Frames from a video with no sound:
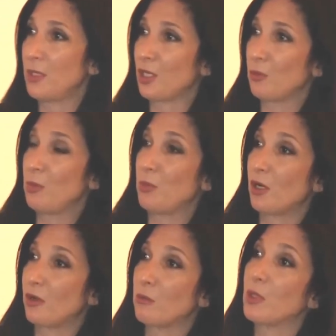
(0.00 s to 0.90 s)
It could be
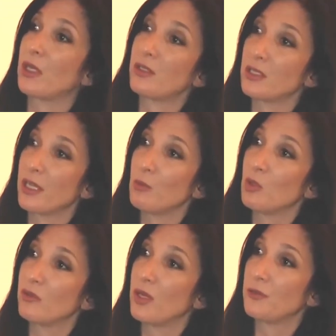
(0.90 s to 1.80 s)
borrowing money to get
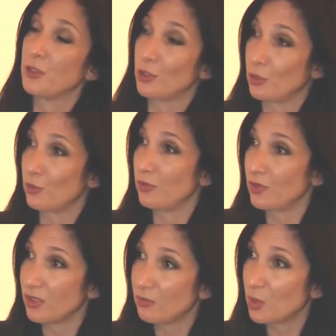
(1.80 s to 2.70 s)
more involved in the
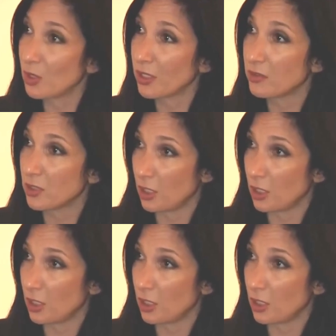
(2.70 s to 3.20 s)
derivative markets.